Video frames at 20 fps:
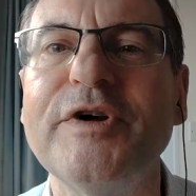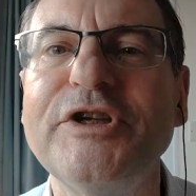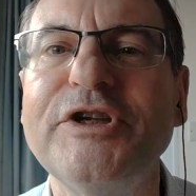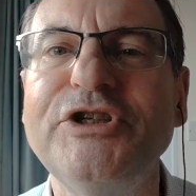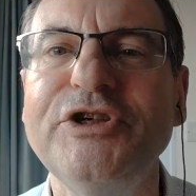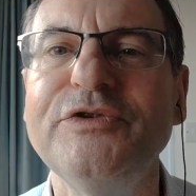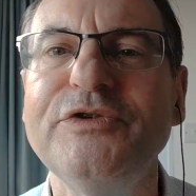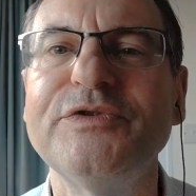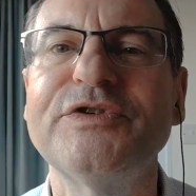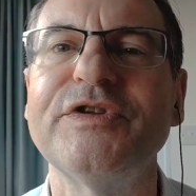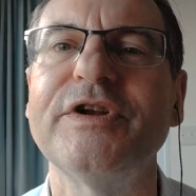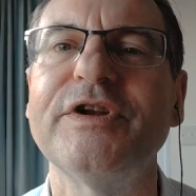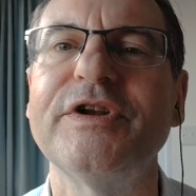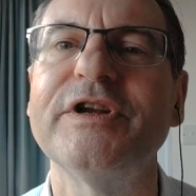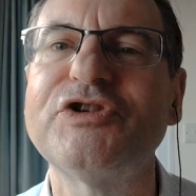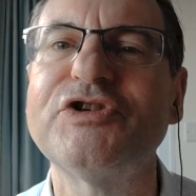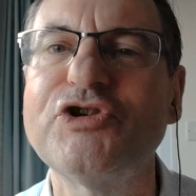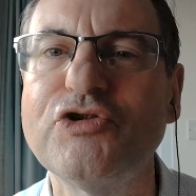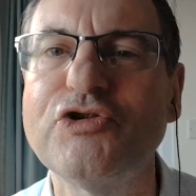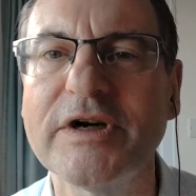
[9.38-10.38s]
reduce the
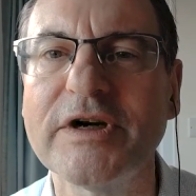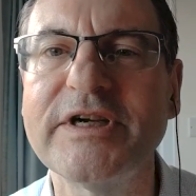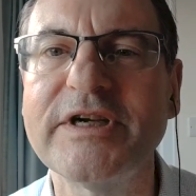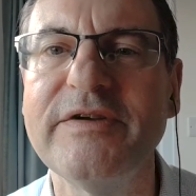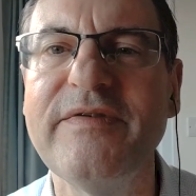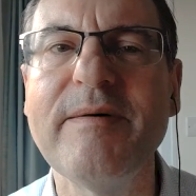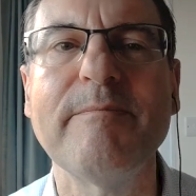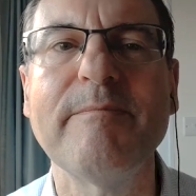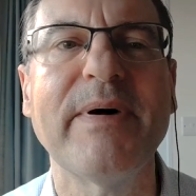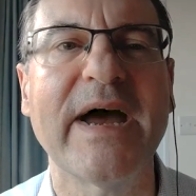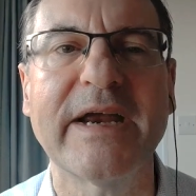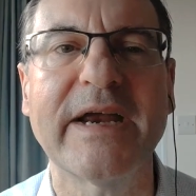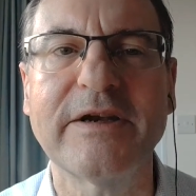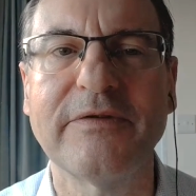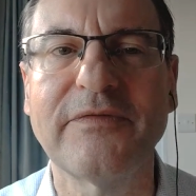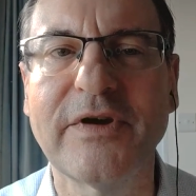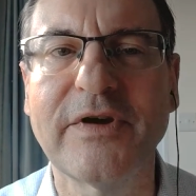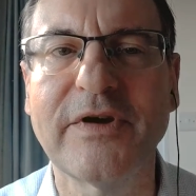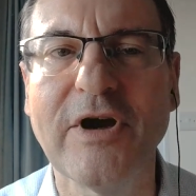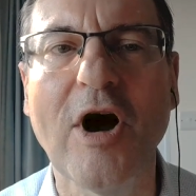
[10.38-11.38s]
destructive impact
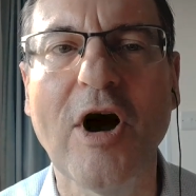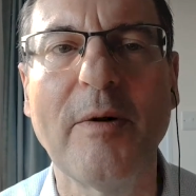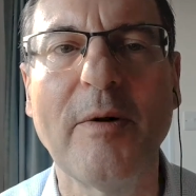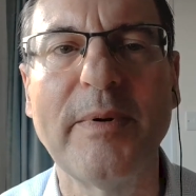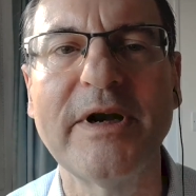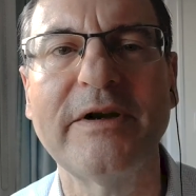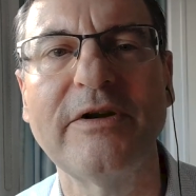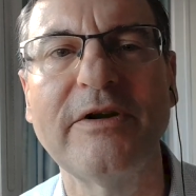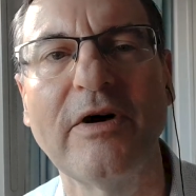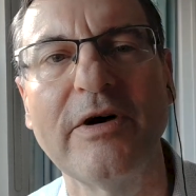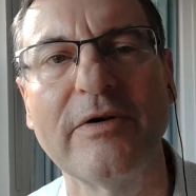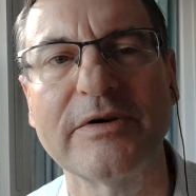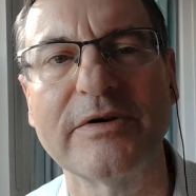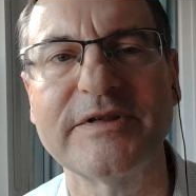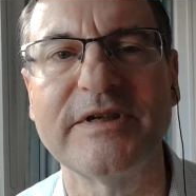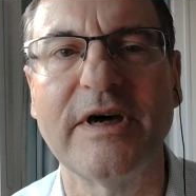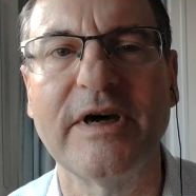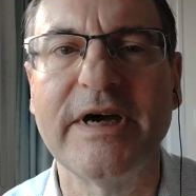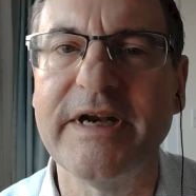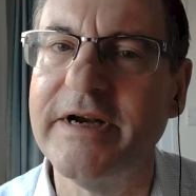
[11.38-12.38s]
of carbon
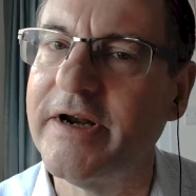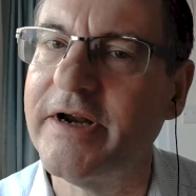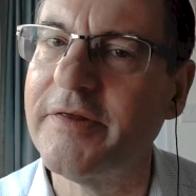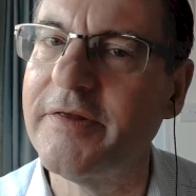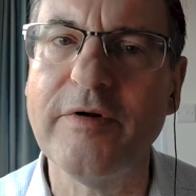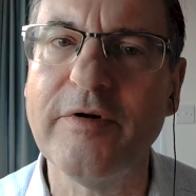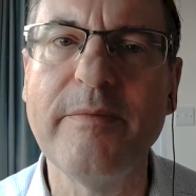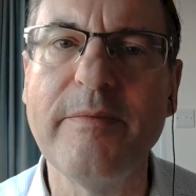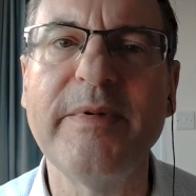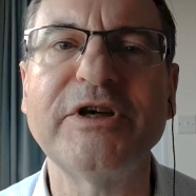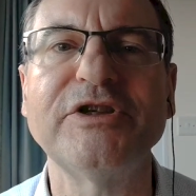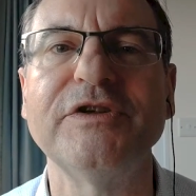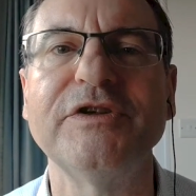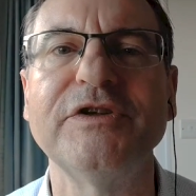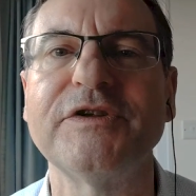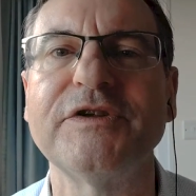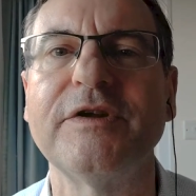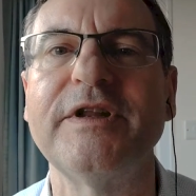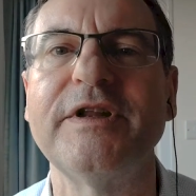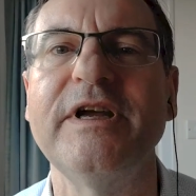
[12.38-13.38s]
dioxide and other
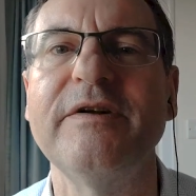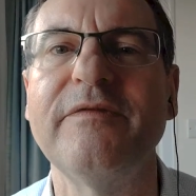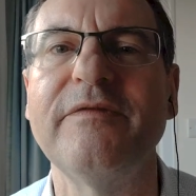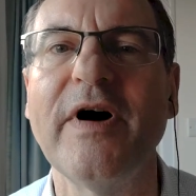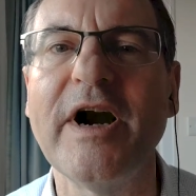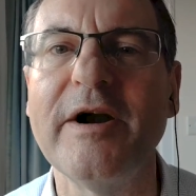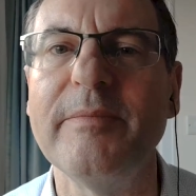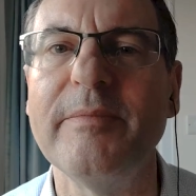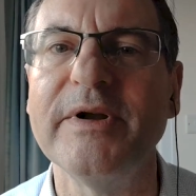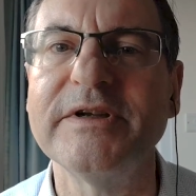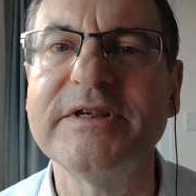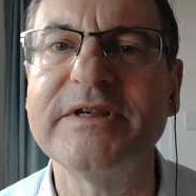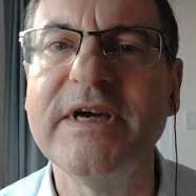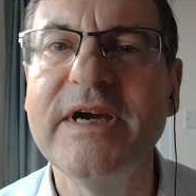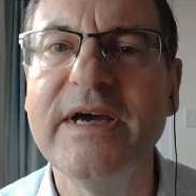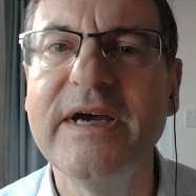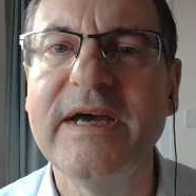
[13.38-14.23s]
emissions on the environment